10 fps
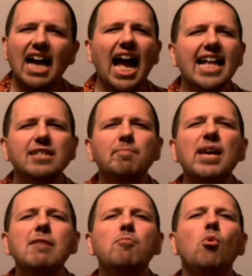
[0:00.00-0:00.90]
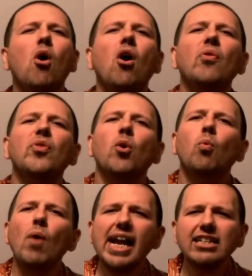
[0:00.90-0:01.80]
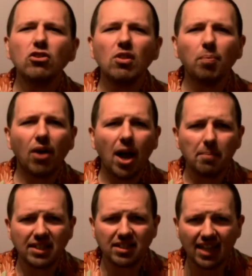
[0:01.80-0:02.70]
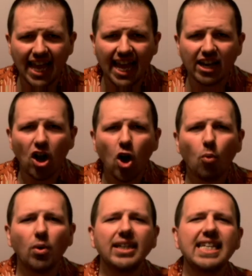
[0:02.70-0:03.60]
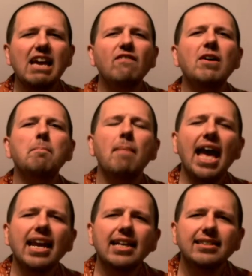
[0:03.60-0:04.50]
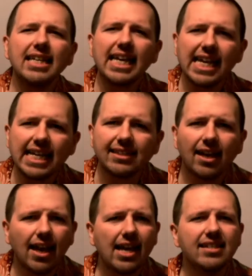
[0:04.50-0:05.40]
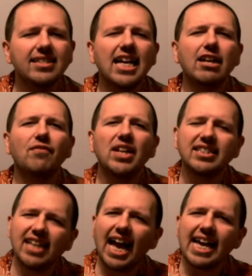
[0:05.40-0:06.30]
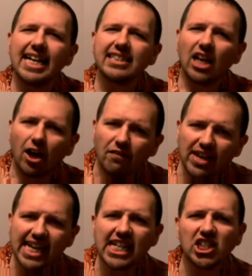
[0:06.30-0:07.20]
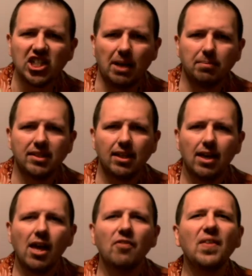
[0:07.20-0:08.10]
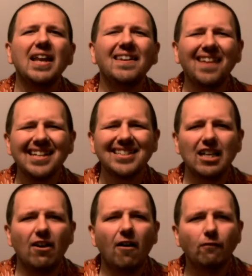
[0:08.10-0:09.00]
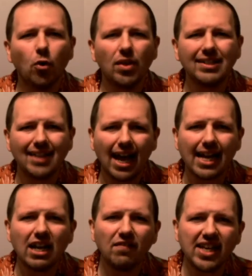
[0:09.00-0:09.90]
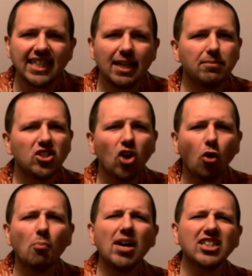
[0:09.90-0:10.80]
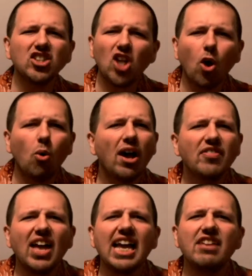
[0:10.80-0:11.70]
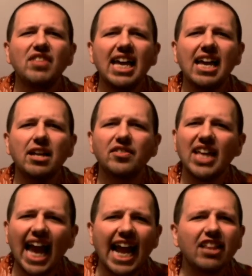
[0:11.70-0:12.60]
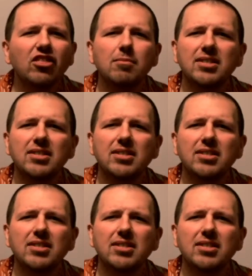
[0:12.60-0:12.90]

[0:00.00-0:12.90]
God's people on their way to the promised land were given manna to eat instead of the diet of Egypt. They lusted for the diet of Egypt so much so that in the end they ate